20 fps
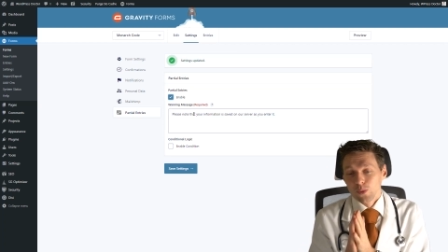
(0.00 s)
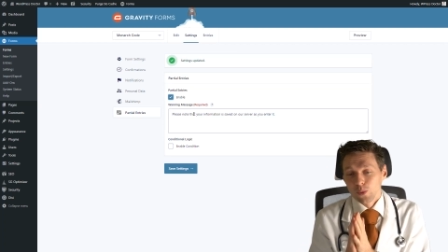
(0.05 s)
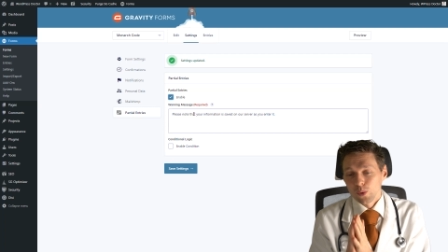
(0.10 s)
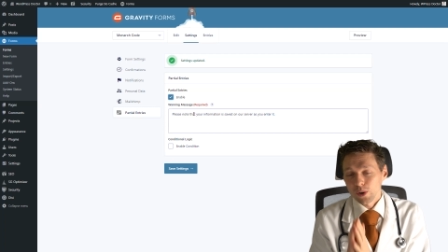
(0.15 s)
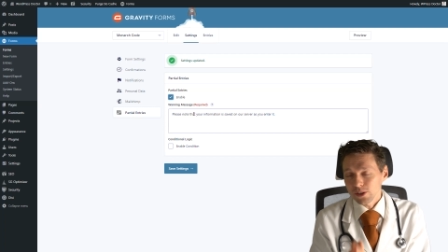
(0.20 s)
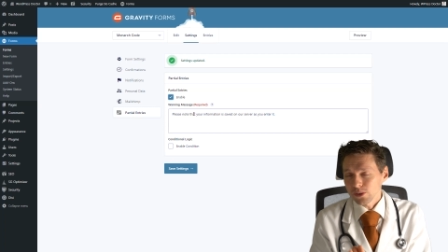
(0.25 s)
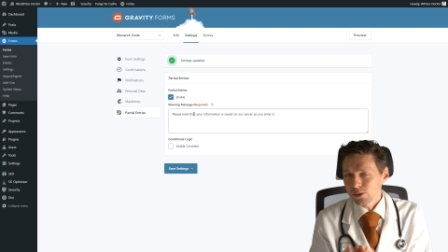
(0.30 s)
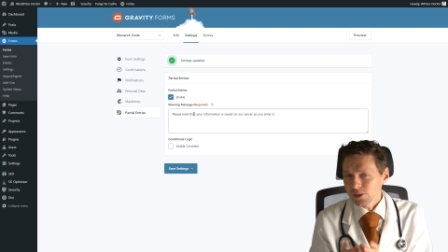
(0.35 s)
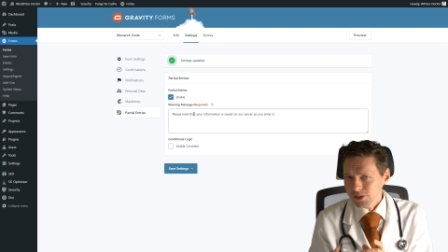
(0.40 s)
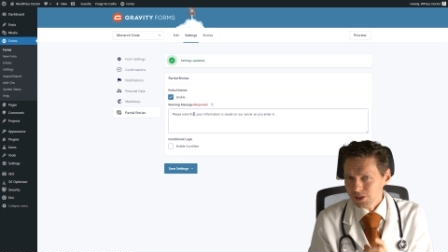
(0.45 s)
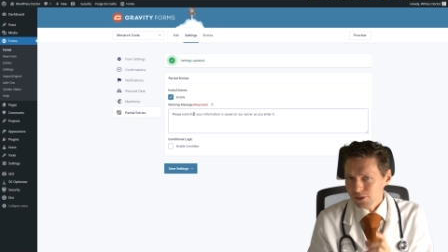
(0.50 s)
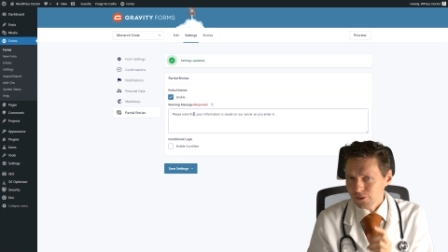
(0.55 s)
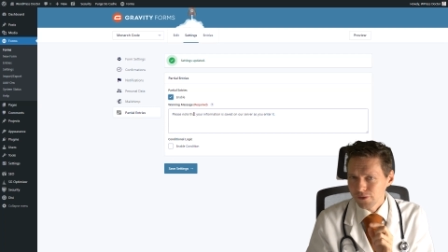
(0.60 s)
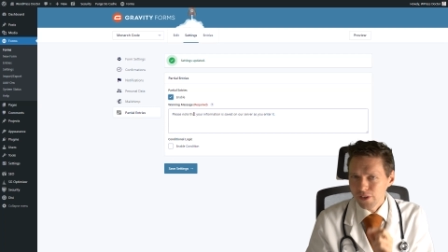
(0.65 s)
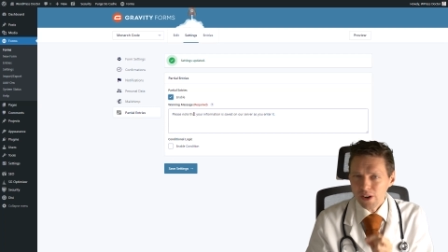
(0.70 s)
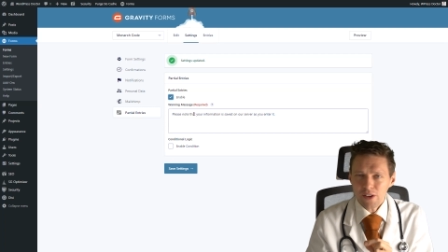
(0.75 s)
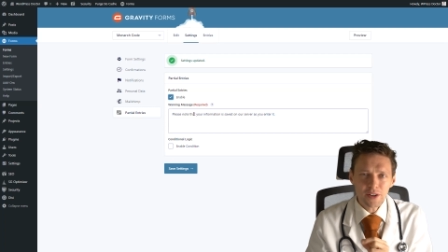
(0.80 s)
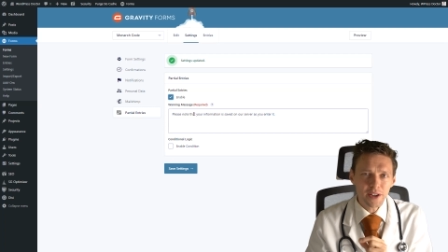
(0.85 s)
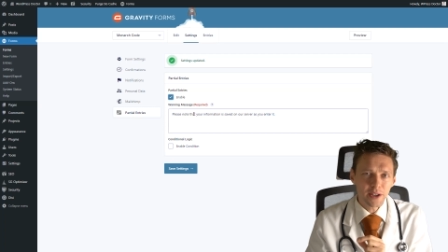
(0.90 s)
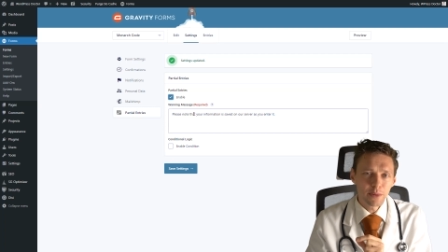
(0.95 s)
What's also
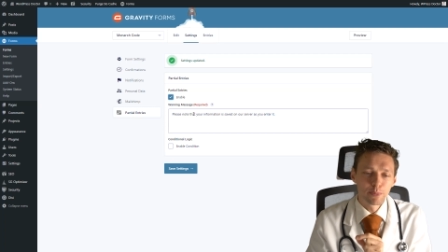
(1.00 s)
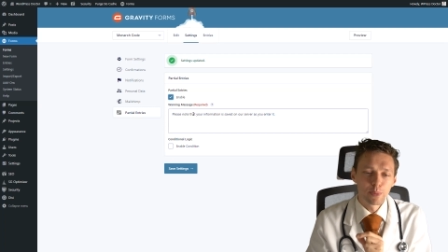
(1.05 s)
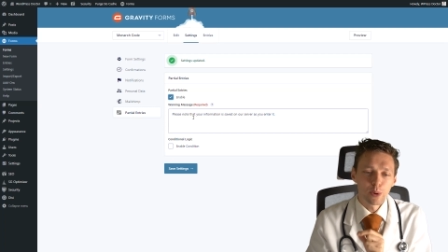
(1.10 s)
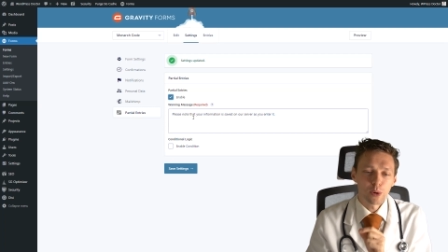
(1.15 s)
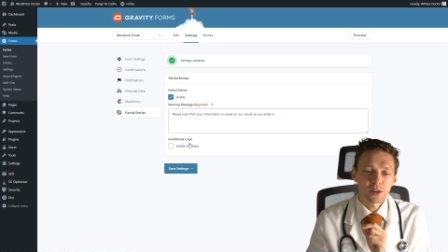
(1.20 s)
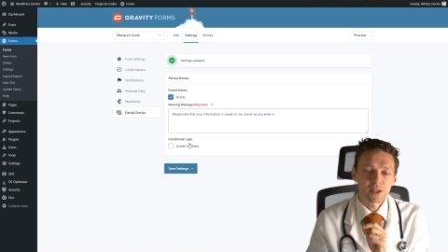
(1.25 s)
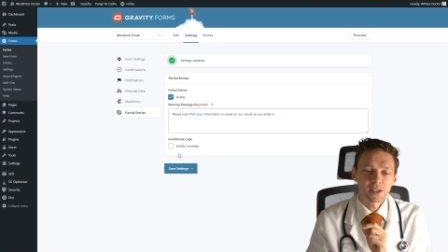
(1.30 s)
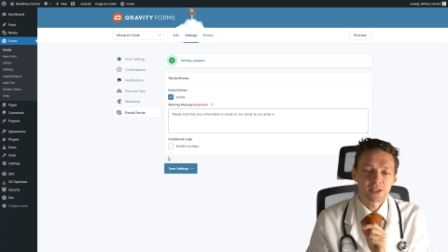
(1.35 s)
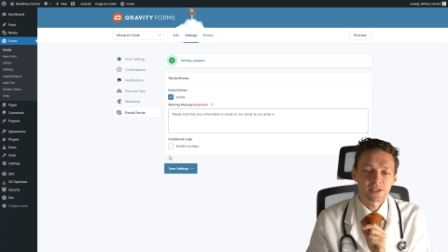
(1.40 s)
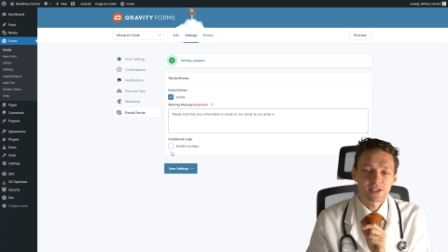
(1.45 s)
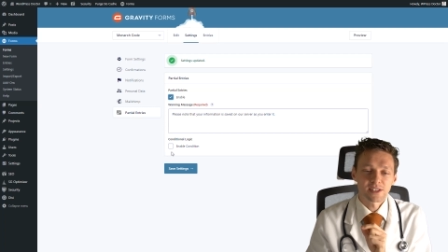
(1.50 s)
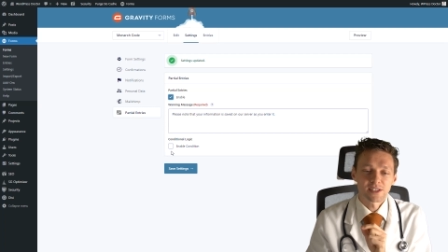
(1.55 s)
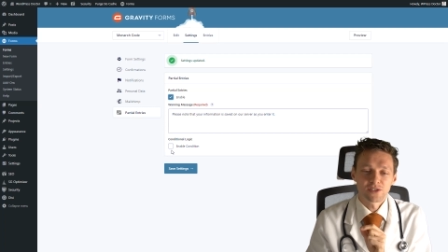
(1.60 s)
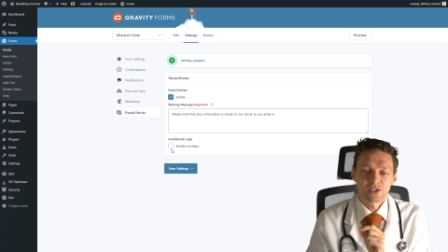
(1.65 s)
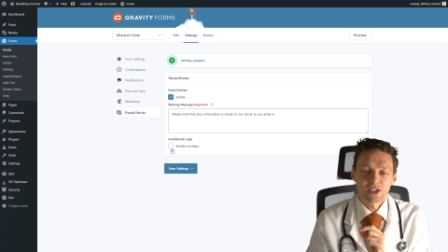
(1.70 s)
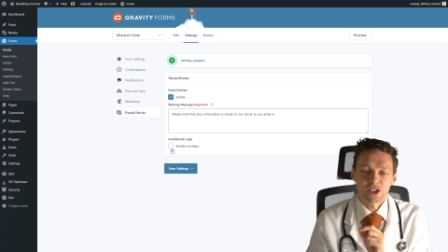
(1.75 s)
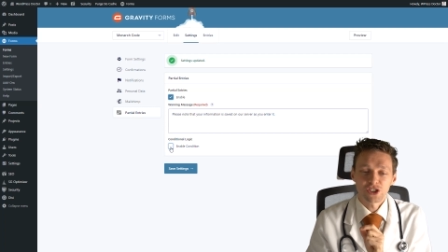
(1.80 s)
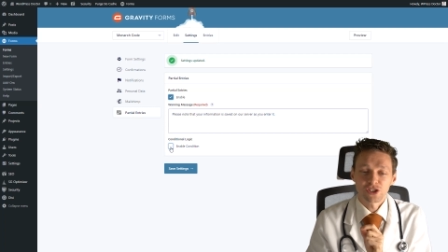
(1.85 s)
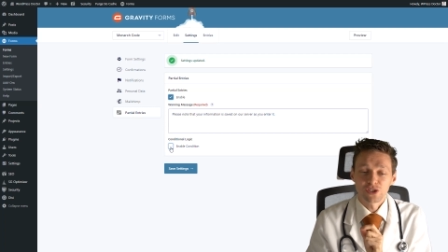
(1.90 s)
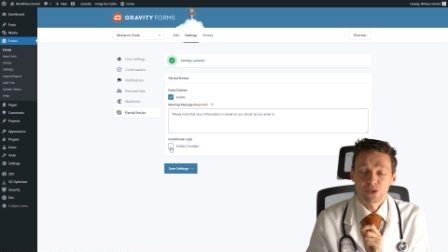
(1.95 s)
very important is
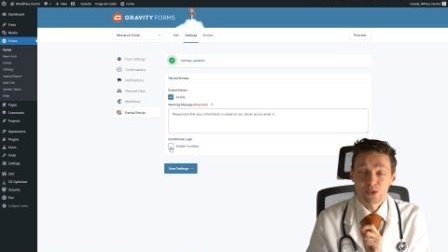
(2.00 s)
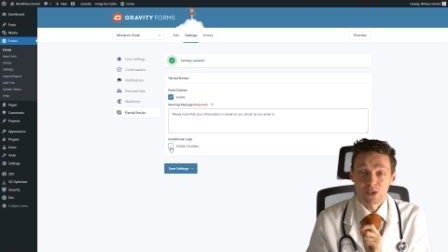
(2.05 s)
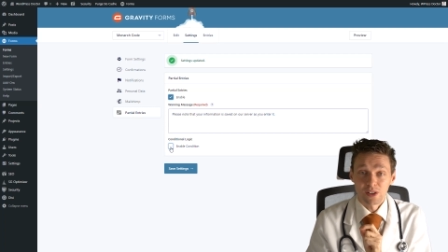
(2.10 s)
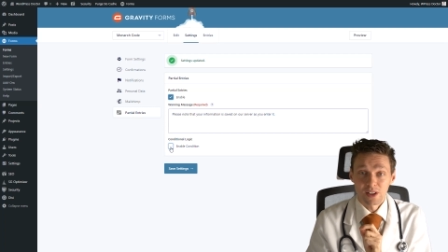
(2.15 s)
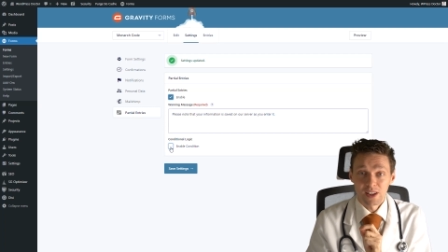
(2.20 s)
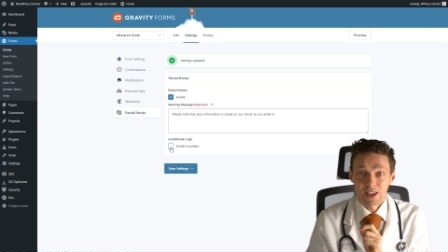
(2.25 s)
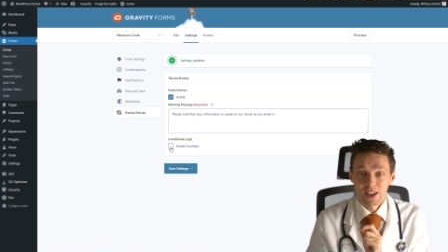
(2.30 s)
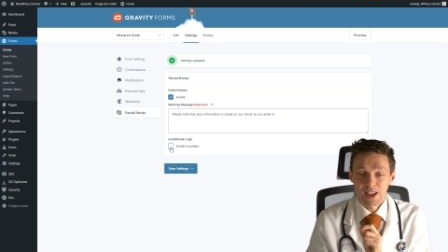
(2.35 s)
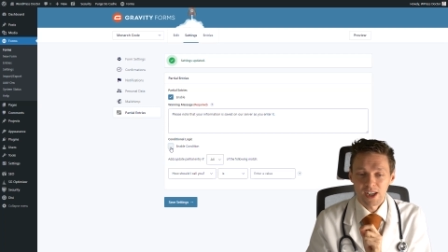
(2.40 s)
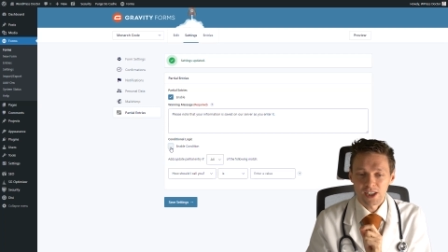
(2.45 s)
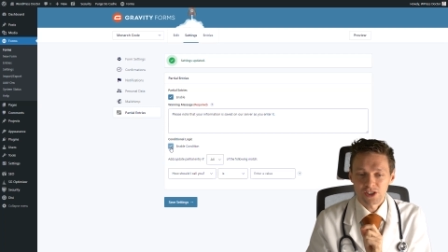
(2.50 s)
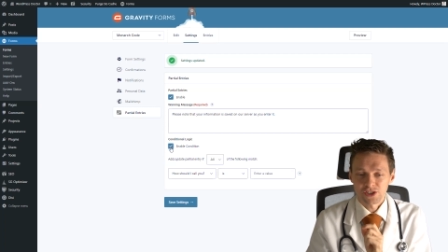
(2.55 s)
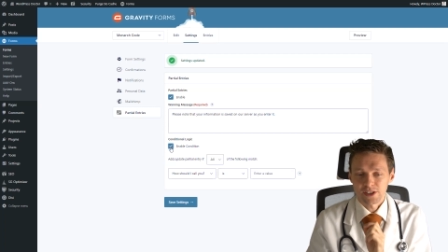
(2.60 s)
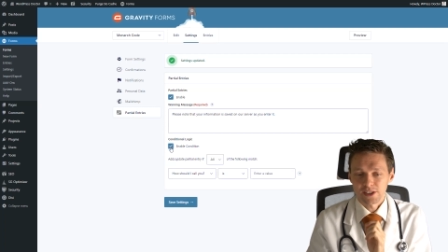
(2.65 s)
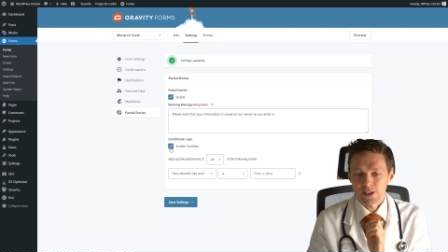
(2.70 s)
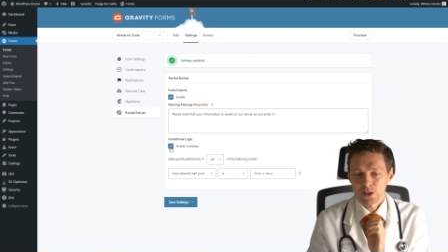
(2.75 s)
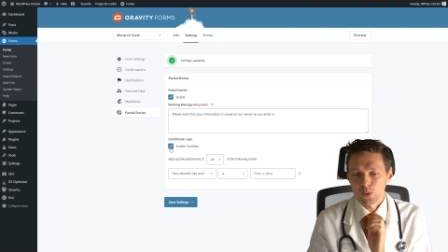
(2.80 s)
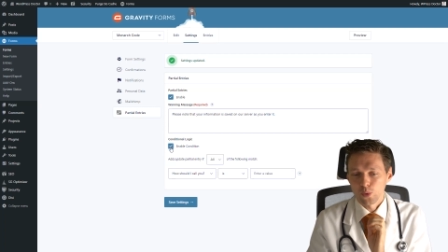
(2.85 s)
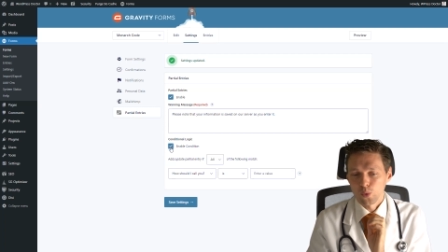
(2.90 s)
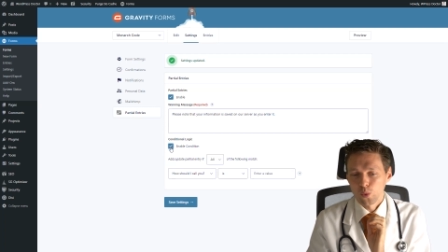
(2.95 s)
conditional
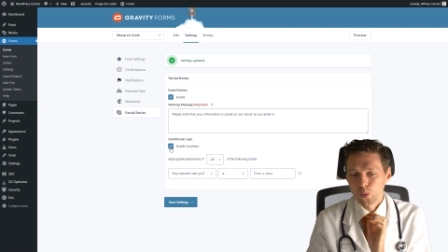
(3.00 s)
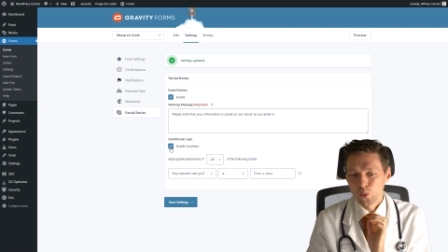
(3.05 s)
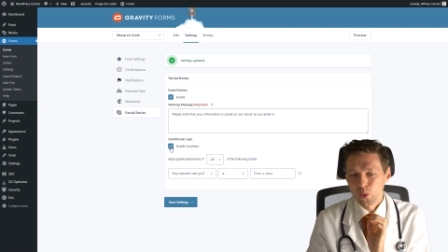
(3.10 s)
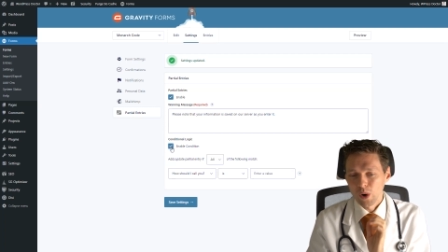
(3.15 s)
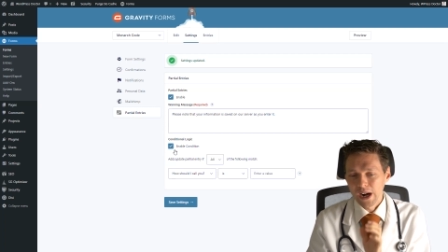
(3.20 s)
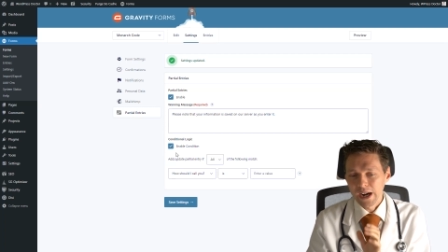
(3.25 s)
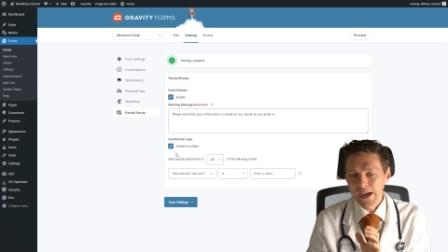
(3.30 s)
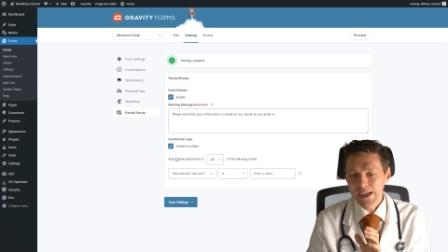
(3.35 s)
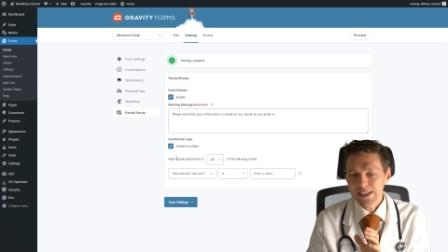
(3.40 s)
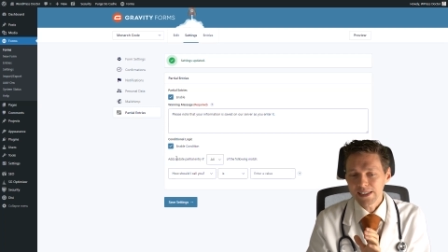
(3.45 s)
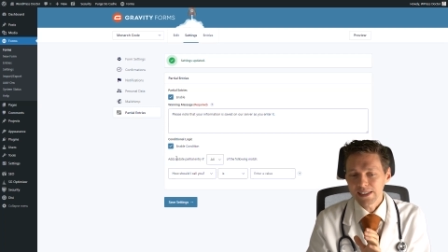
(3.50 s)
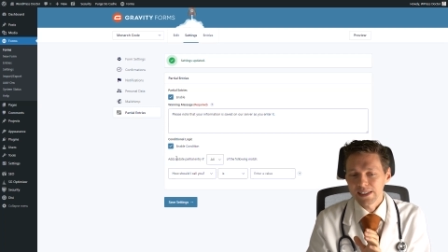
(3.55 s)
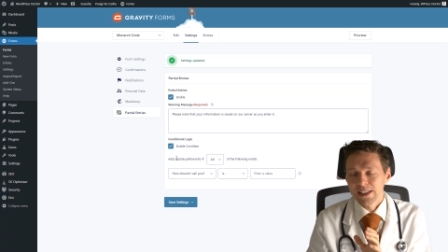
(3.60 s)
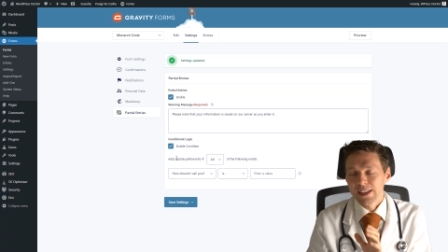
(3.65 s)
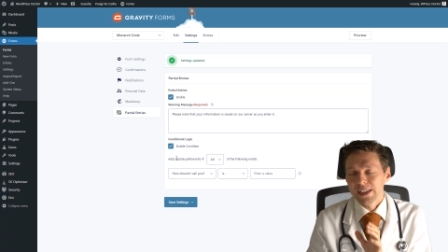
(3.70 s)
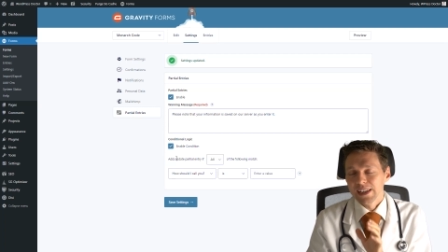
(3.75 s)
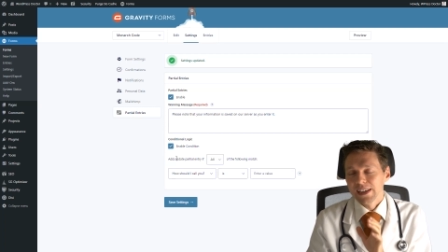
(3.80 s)
logic. Why?